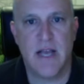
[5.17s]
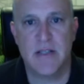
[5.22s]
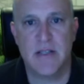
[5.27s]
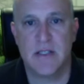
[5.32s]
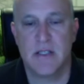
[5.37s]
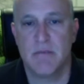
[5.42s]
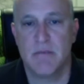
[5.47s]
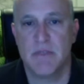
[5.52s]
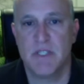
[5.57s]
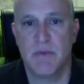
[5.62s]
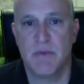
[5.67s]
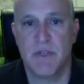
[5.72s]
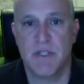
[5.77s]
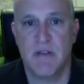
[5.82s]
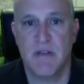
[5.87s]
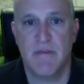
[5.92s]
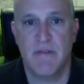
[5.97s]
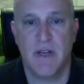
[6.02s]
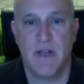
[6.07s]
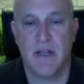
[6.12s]
some
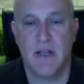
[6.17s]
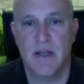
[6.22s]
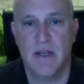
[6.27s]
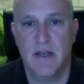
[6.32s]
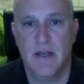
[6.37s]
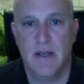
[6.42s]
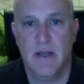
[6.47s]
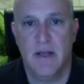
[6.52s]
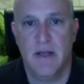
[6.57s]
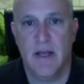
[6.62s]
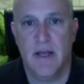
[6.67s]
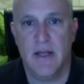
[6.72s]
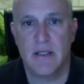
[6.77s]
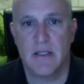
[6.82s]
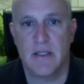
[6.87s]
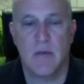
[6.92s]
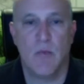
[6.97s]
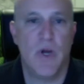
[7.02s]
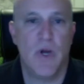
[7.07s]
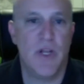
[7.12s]
specific and
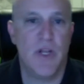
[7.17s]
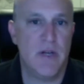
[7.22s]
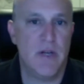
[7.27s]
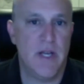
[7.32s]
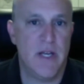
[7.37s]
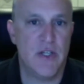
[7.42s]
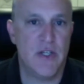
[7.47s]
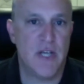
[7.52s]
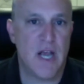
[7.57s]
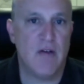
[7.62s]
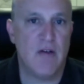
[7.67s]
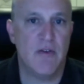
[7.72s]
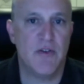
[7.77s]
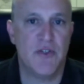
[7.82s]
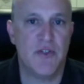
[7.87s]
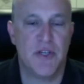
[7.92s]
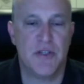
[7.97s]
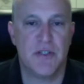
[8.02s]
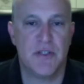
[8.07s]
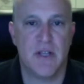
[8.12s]
somewhat unique
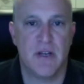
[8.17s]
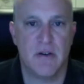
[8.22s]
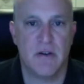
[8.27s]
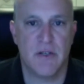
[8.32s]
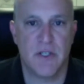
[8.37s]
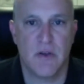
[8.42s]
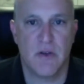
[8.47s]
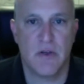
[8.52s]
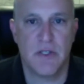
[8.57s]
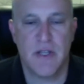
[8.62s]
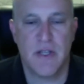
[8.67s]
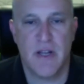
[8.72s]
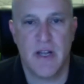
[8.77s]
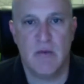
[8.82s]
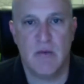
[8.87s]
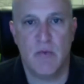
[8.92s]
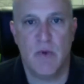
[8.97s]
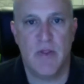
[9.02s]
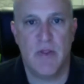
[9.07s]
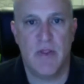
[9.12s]
challenges that are associated
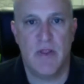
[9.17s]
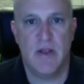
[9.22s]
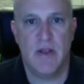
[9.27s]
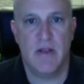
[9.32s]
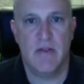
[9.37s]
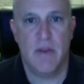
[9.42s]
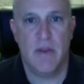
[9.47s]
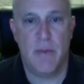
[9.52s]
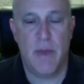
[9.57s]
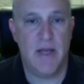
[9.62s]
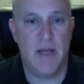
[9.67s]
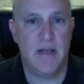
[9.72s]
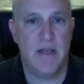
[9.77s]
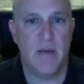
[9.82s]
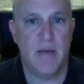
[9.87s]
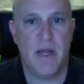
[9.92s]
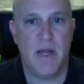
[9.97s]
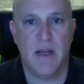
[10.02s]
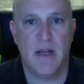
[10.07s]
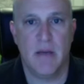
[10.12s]
with the
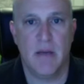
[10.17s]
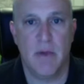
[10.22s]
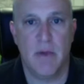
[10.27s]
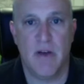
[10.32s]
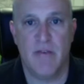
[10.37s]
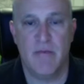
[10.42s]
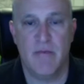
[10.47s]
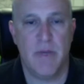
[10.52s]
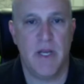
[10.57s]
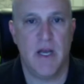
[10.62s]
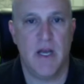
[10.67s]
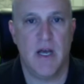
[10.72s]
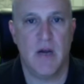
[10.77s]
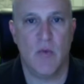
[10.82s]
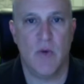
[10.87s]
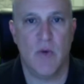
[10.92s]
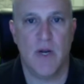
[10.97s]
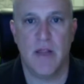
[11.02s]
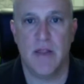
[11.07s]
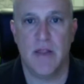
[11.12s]
pandemic above and beyond
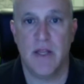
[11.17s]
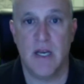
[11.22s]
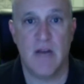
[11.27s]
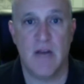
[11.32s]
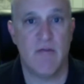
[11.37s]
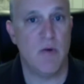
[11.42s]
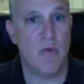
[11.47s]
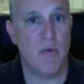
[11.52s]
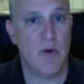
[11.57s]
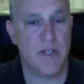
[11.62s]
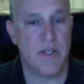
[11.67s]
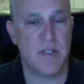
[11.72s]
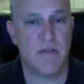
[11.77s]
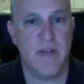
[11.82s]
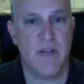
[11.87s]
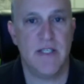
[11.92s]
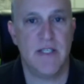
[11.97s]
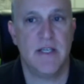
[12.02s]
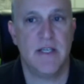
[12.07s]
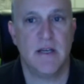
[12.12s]
what I think everyone is
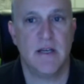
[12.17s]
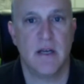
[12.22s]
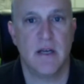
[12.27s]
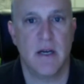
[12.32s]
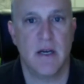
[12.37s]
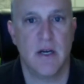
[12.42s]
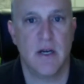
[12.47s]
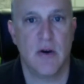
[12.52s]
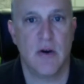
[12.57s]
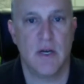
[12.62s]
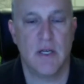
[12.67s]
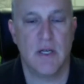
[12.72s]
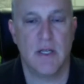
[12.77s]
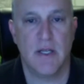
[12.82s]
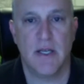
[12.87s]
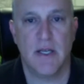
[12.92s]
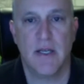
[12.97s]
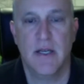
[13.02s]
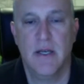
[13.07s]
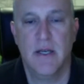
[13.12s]
facing
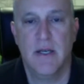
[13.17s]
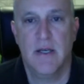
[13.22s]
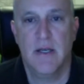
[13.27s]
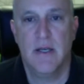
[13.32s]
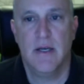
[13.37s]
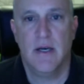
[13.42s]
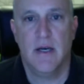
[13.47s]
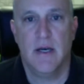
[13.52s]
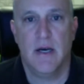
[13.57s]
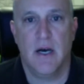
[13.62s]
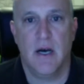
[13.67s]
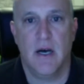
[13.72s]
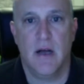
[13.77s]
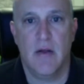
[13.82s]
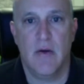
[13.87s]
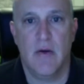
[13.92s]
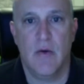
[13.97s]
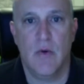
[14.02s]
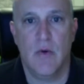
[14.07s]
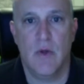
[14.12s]
currently.
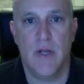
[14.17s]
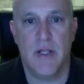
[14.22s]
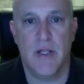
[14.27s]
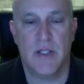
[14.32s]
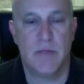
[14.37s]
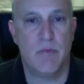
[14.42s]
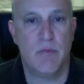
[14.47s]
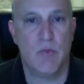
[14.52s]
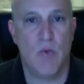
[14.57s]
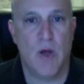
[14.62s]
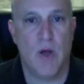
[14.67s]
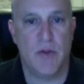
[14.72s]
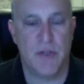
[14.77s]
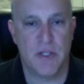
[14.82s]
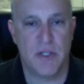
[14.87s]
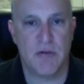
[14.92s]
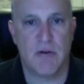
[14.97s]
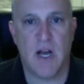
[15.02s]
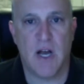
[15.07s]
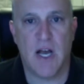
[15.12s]
It's well
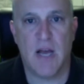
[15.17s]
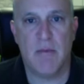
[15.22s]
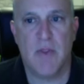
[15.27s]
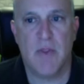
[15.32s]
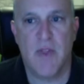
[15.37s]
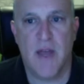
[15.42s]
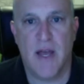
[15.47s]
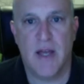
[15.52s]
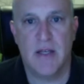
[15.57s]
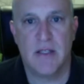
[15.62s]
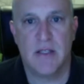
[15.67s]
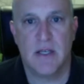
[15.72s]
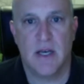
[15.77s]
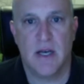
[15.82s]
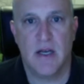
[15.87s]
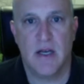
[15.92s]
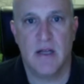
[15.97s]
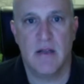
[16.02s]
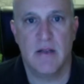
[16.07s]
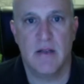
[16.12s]
described that
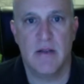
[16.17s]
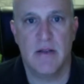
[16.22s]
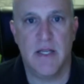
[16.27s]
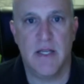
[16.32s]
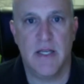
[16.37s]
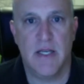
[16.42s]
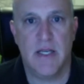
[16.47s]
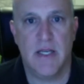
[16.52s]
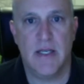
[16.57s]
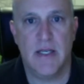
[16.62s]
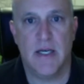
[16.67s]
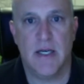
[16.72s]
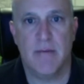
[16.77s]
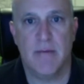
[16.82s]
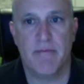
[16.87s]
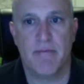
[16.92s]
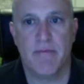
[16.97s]
the